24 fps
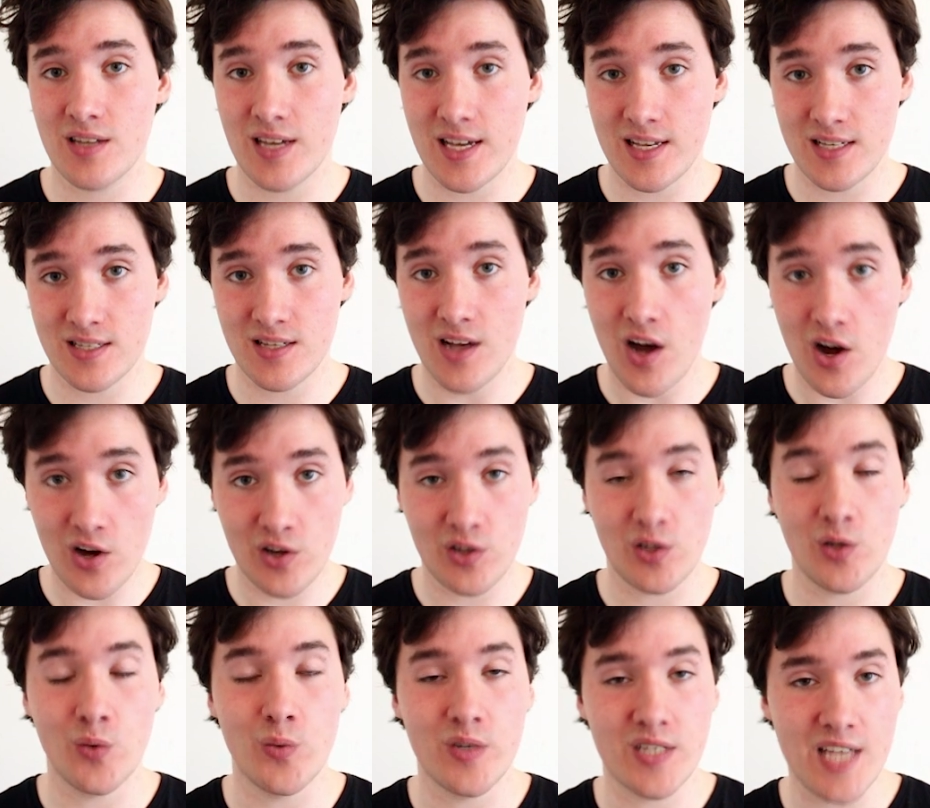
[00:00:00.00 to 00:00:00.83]
his
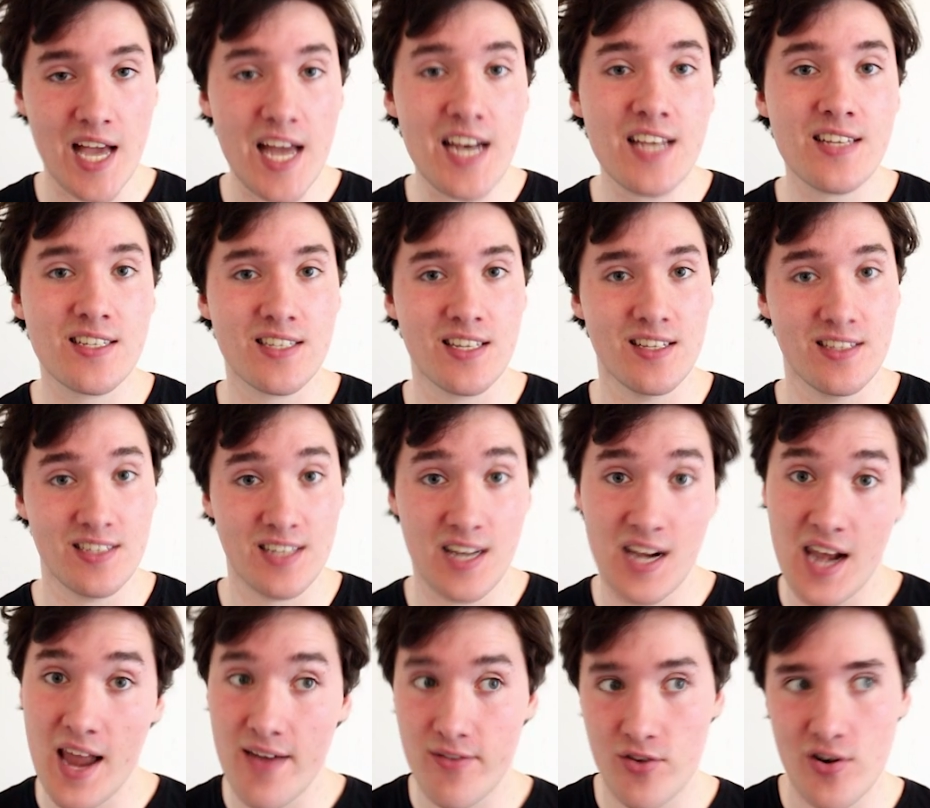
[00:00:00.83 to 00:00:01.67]
uncle, was innocent
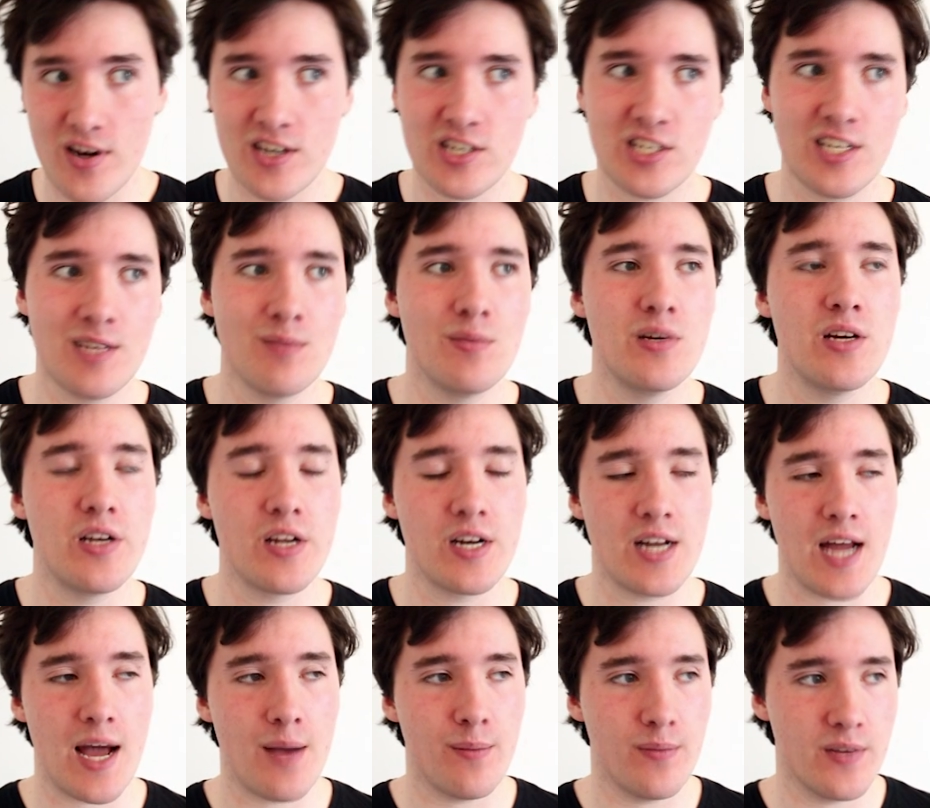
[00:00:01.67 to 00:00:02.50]
and never actually murdered
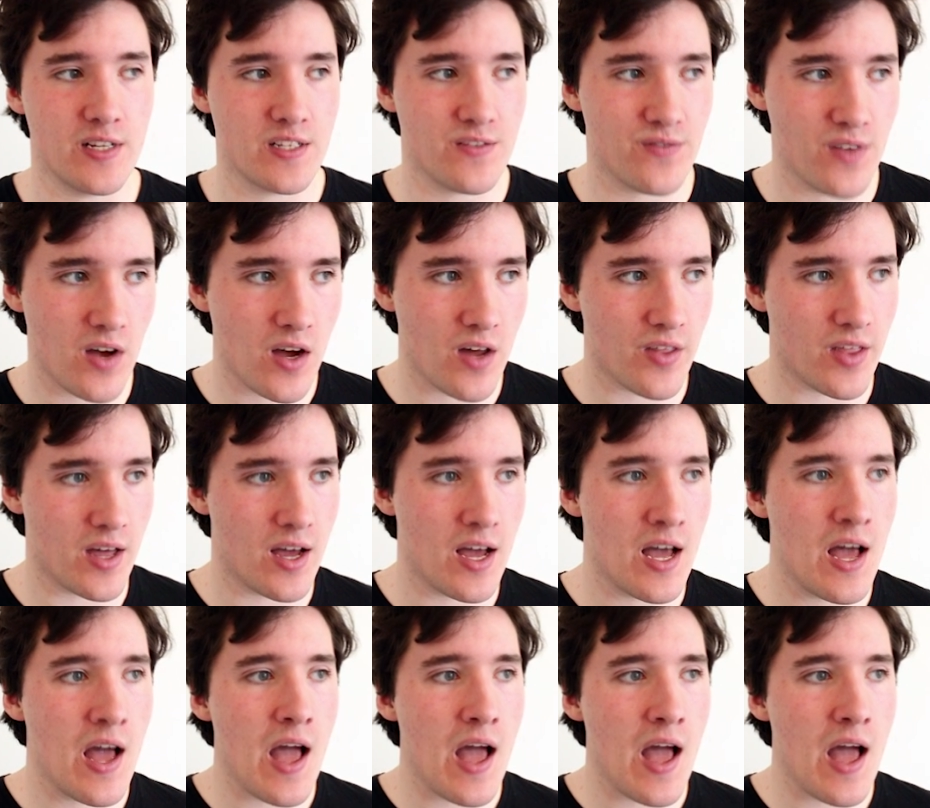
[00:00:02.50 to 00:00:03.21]
Hamlet's father.